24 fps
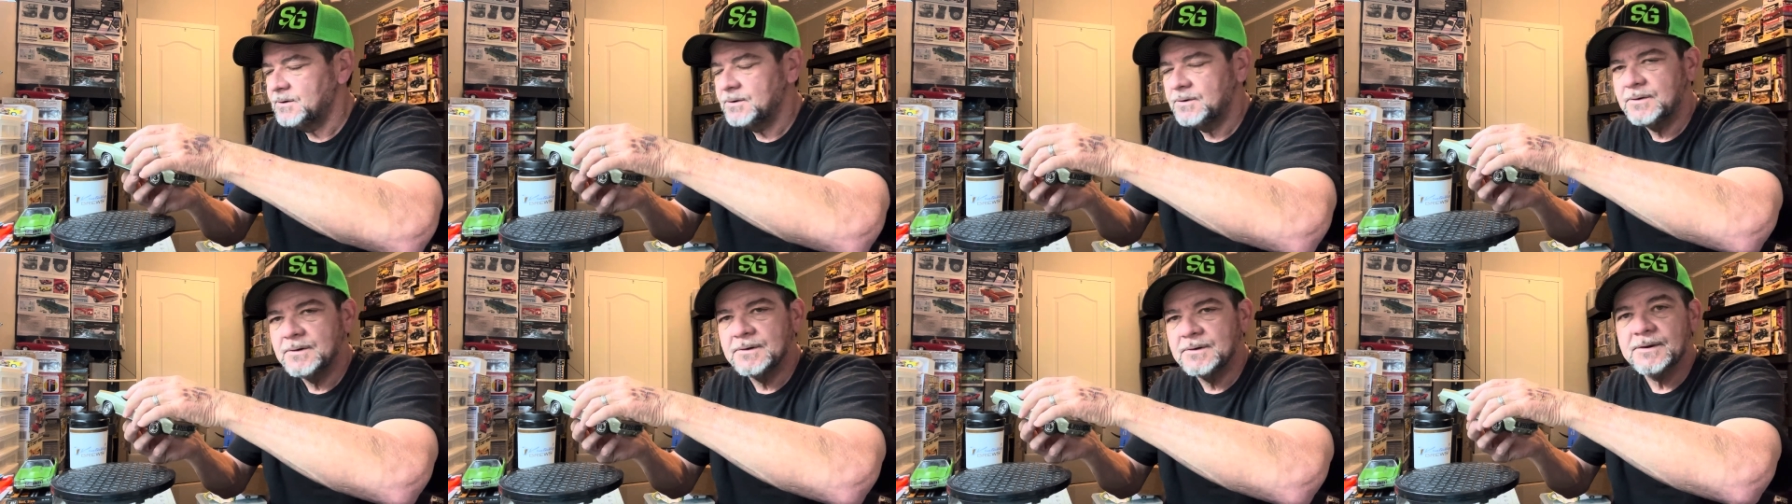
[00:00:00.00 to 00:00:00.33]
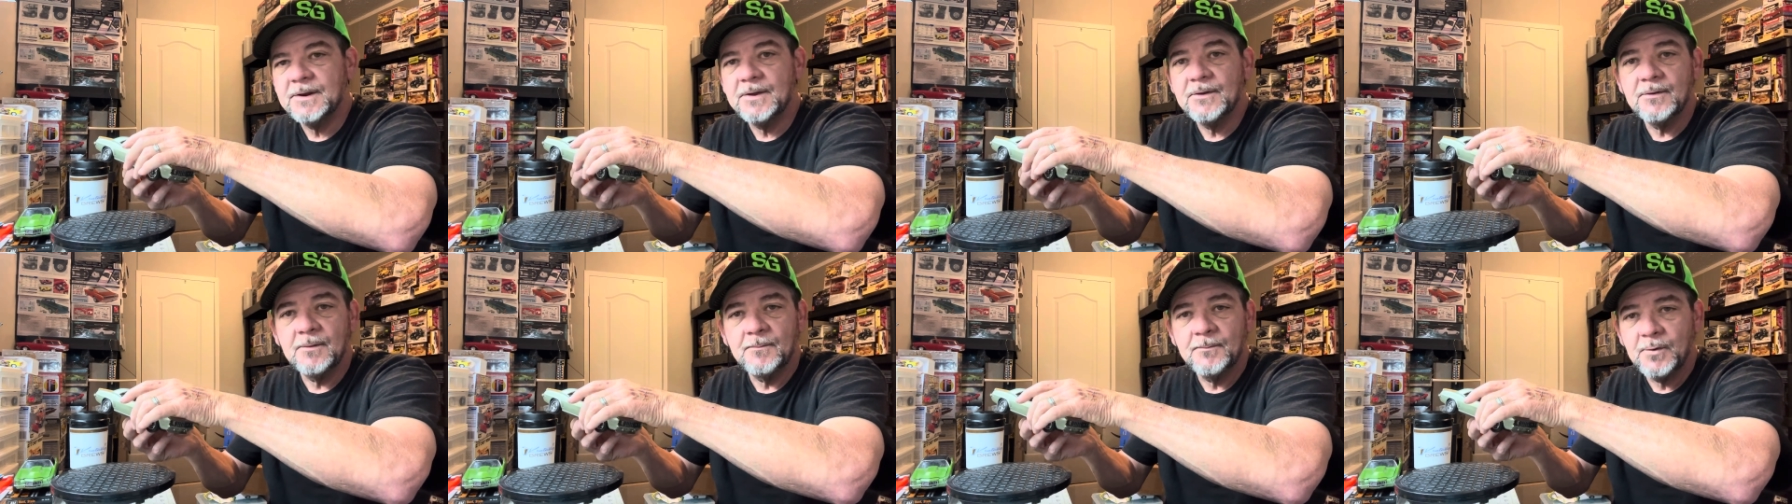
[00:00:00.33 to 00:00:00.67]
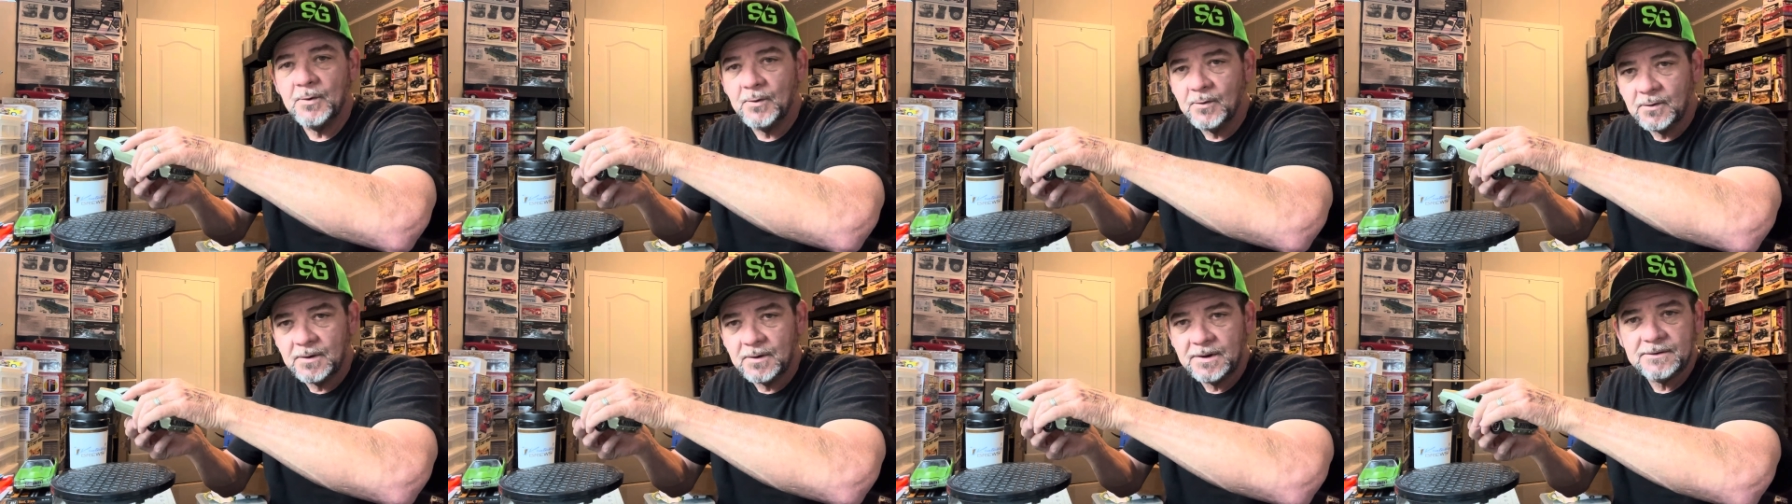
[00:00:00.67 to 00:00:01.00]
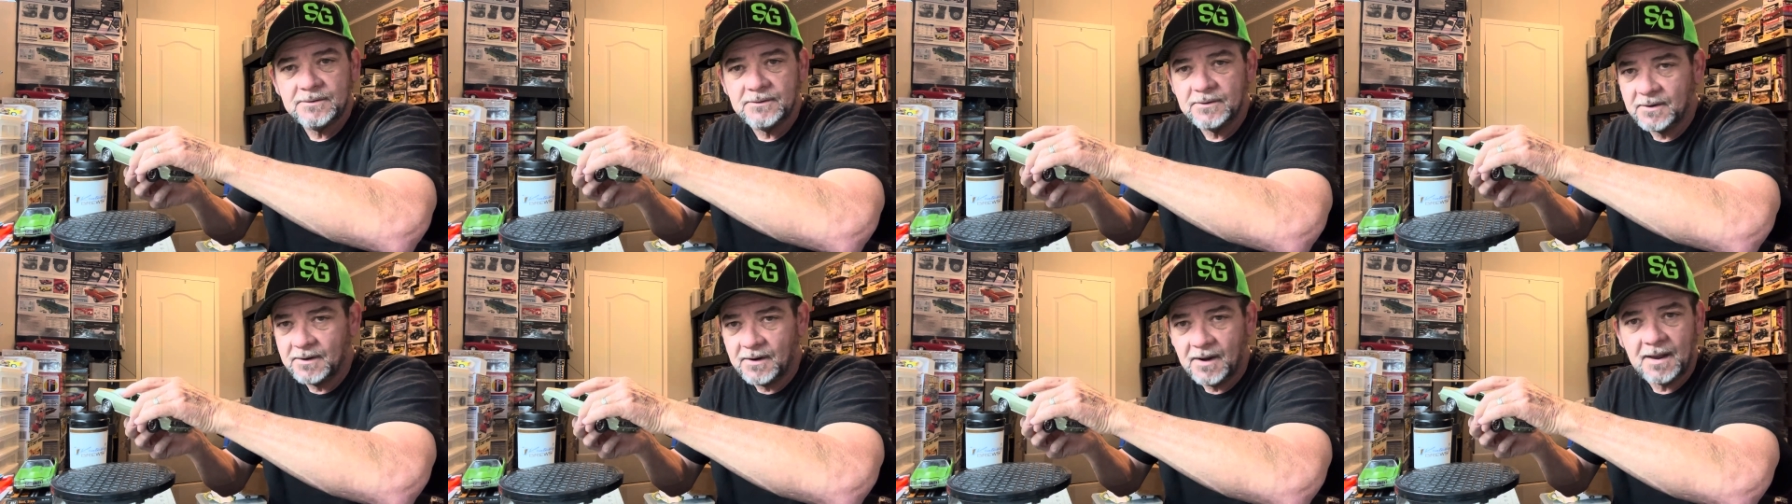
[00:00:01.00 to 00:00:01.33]
you could tell the pulleys
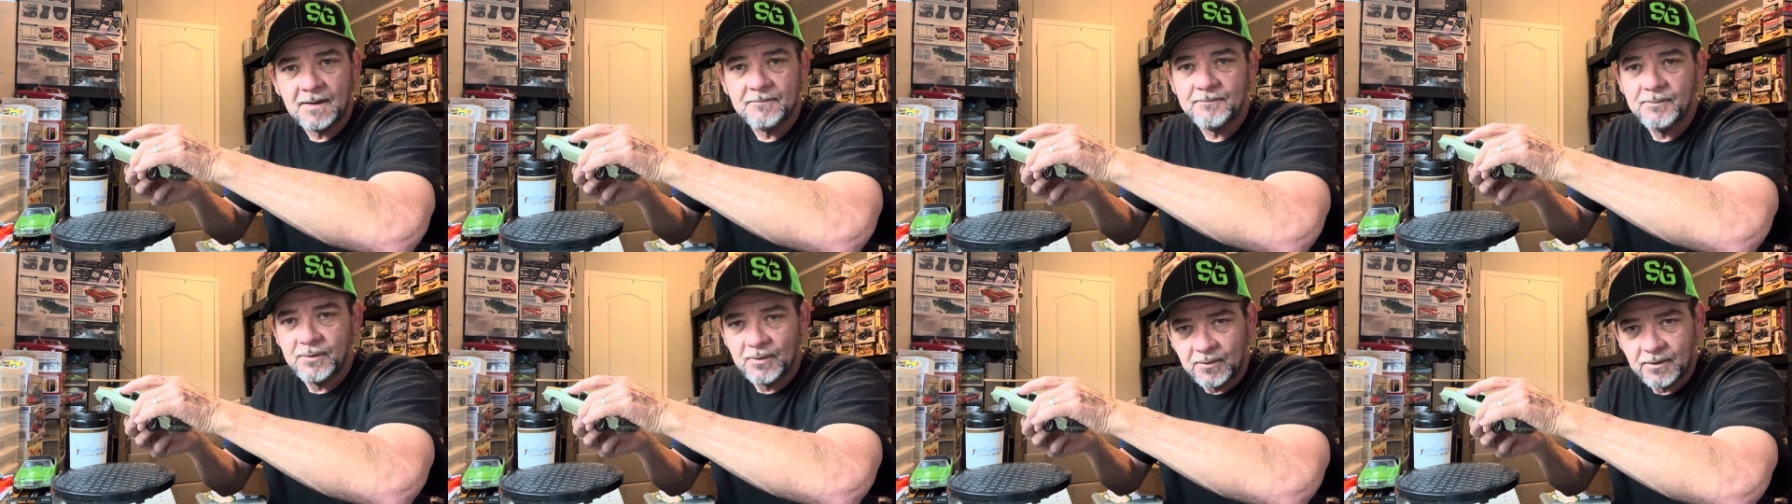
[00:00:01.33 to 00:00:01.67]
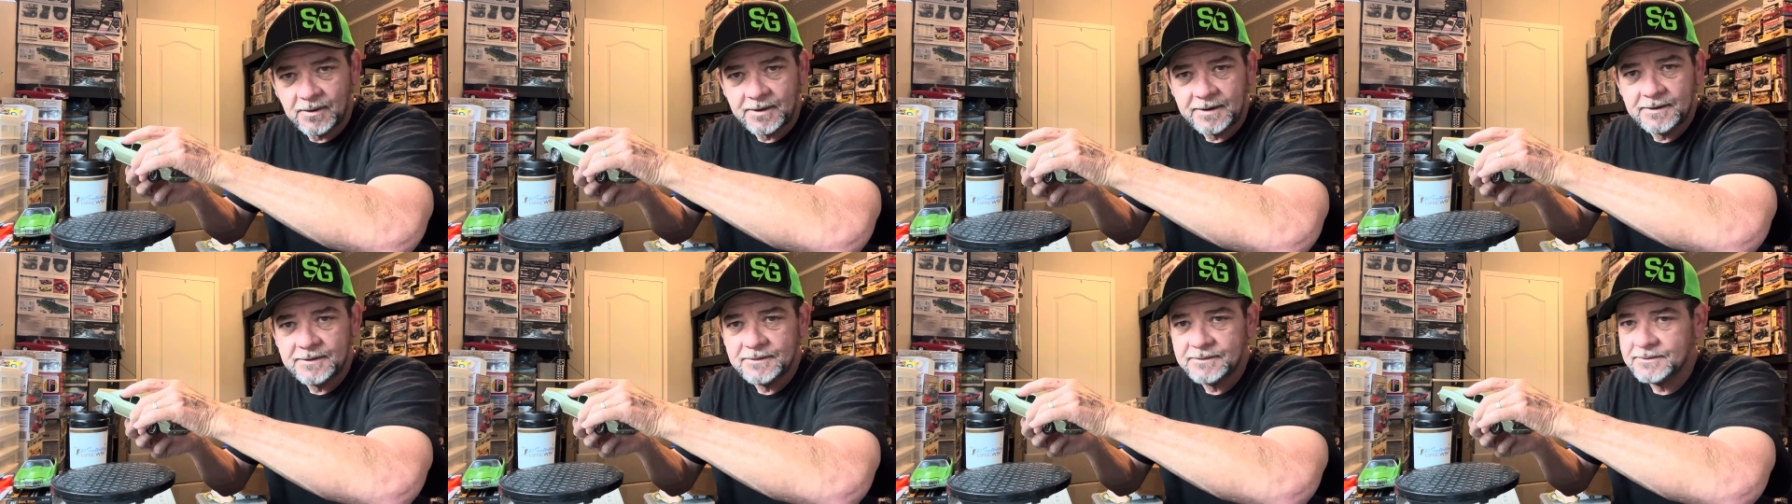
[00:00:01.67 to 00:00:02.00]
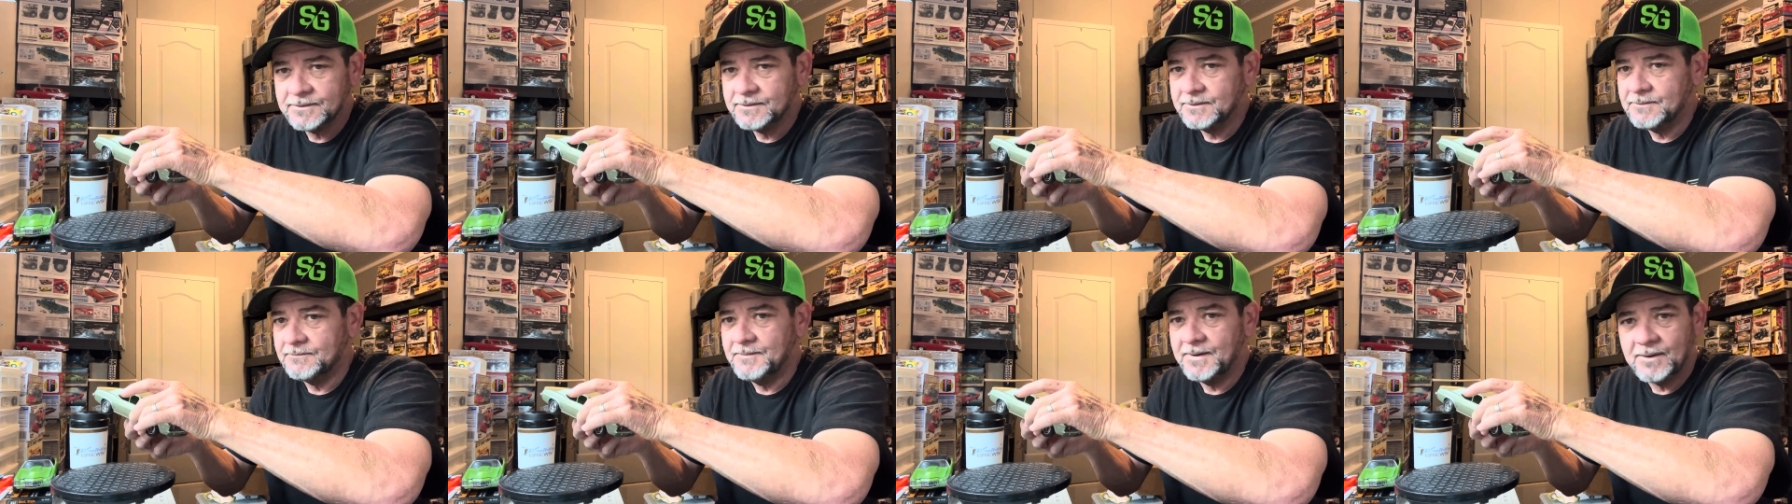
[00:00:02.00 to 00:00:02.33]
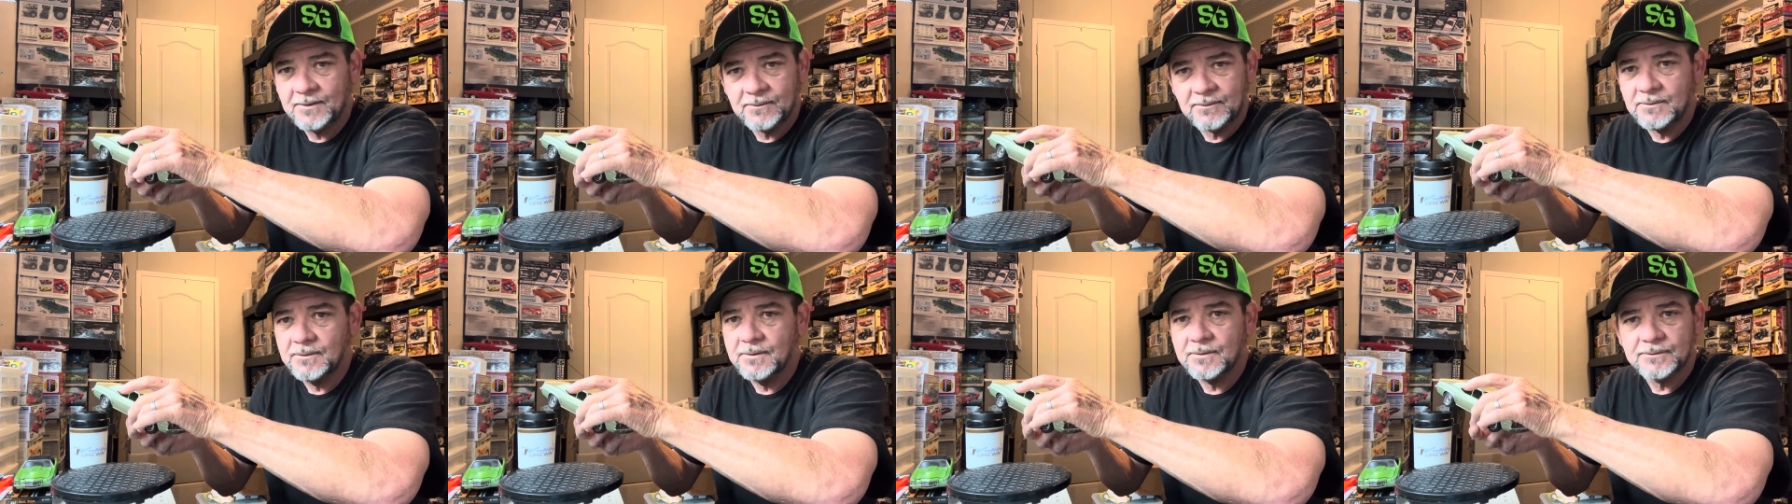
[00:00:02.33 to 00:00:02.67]
look like pulleys and the
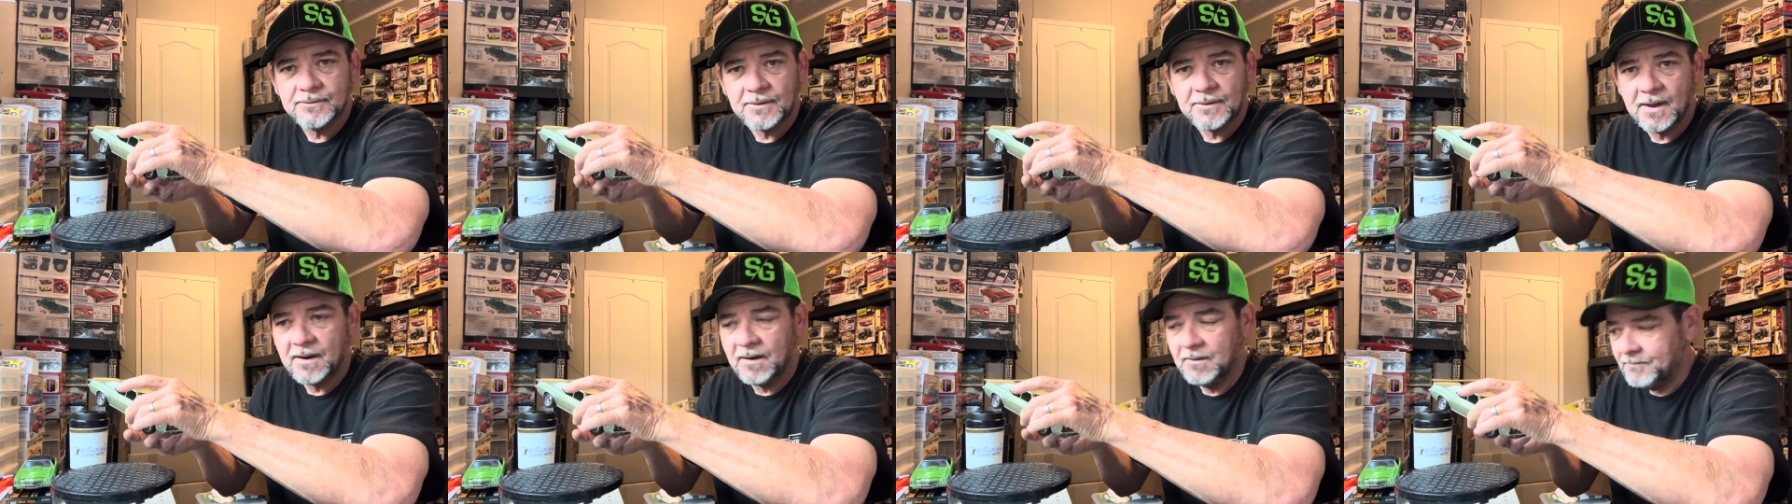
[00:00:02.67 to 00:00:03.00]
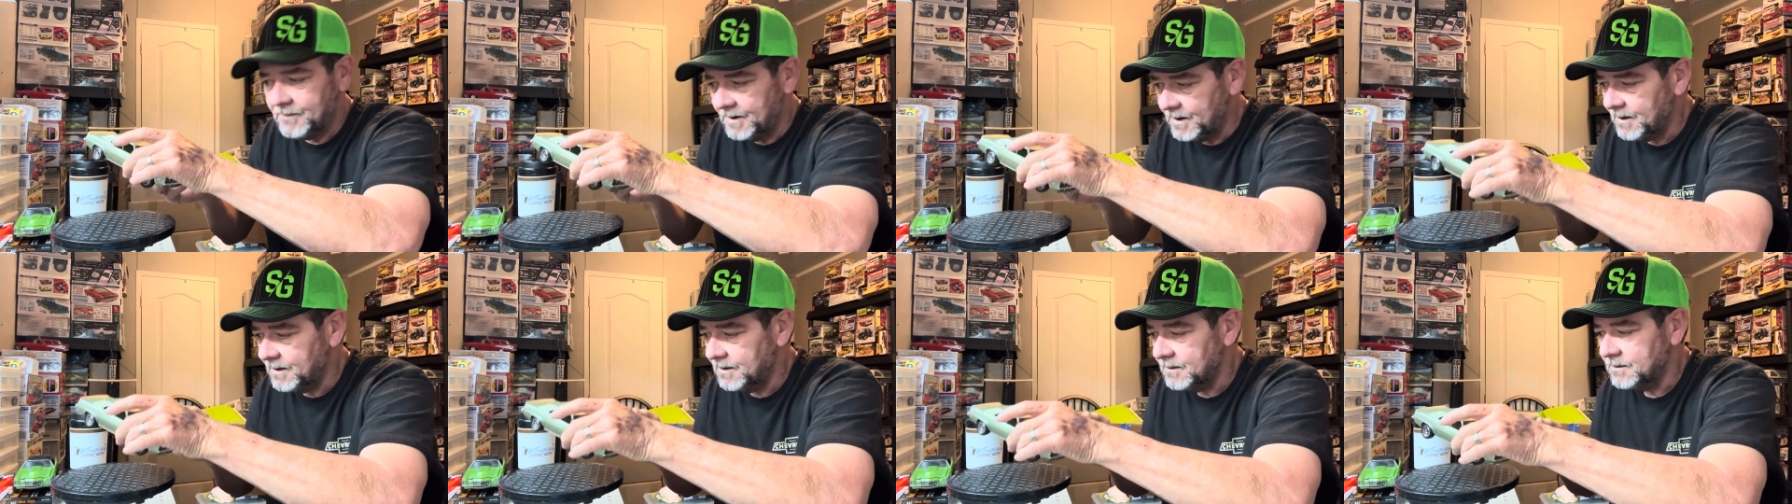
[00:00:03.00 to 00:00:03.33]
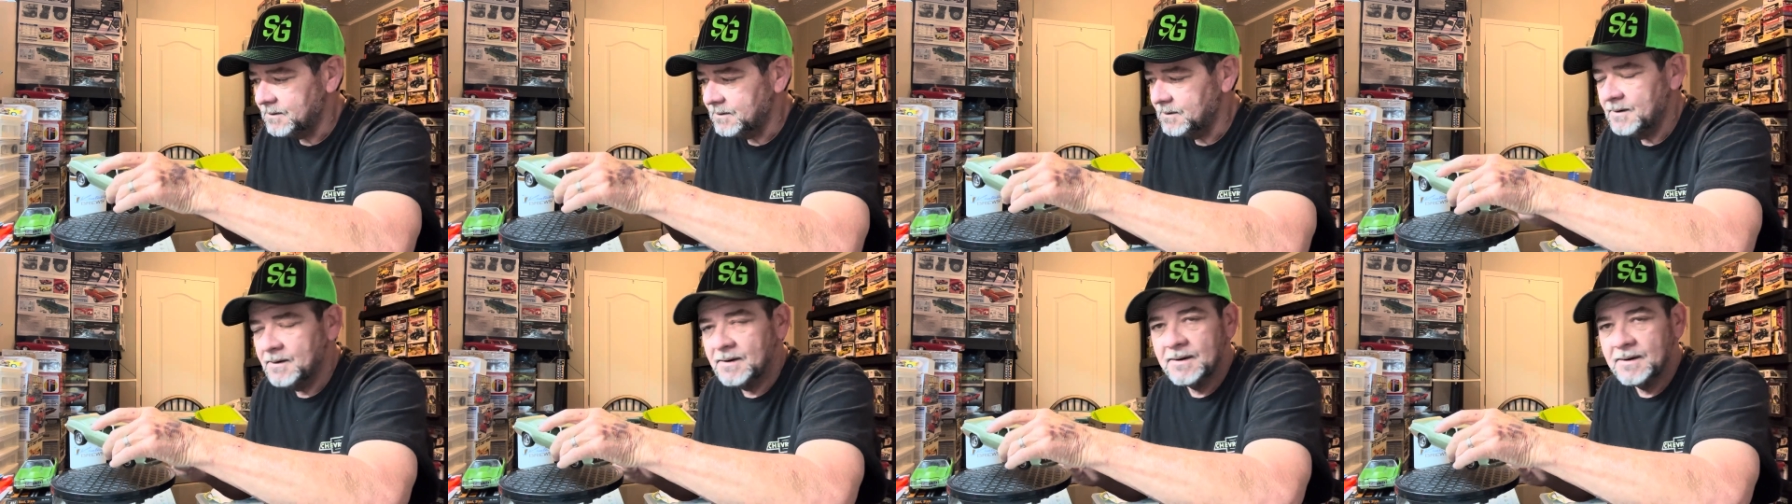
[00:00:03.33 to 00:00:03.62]
belt looks like a belt,